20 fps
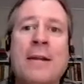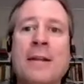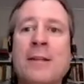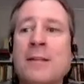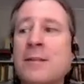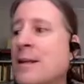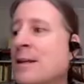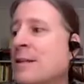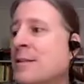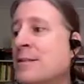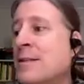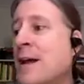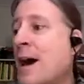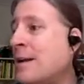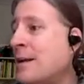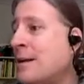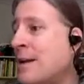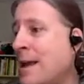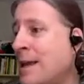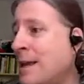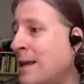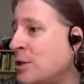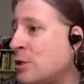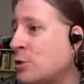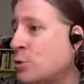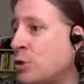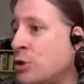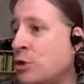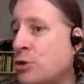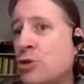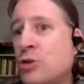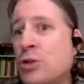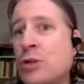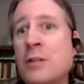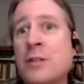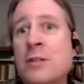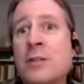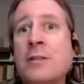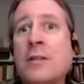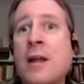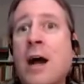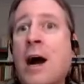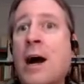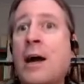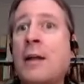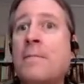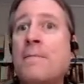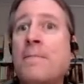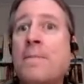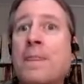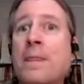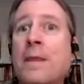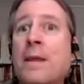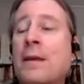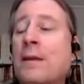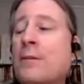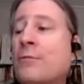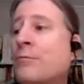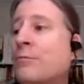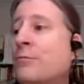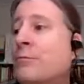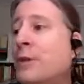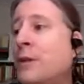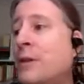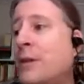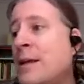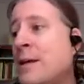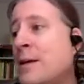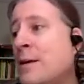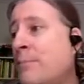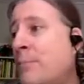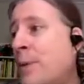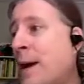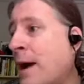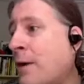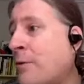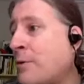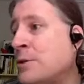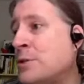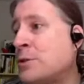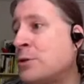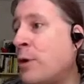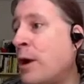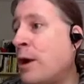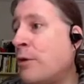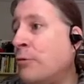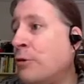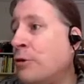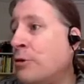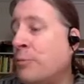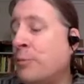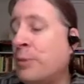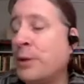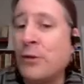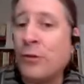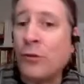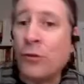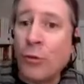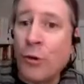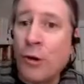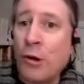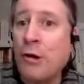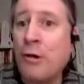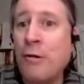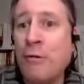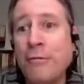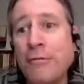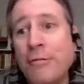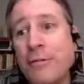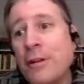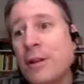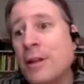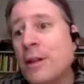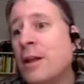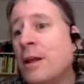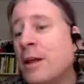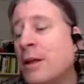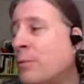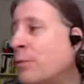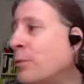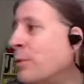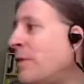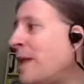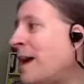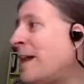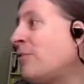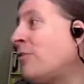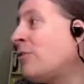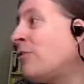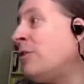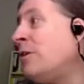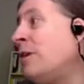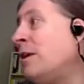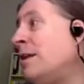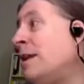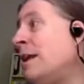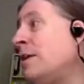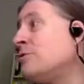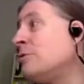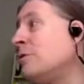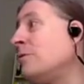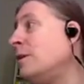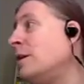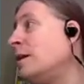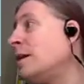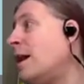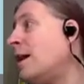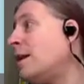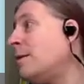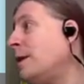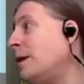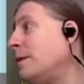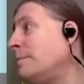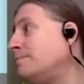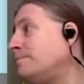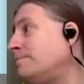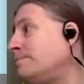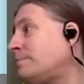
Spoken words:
It's not a Nike swoosh. It's not really a backward square root, but sort of. That's the nature of the economy.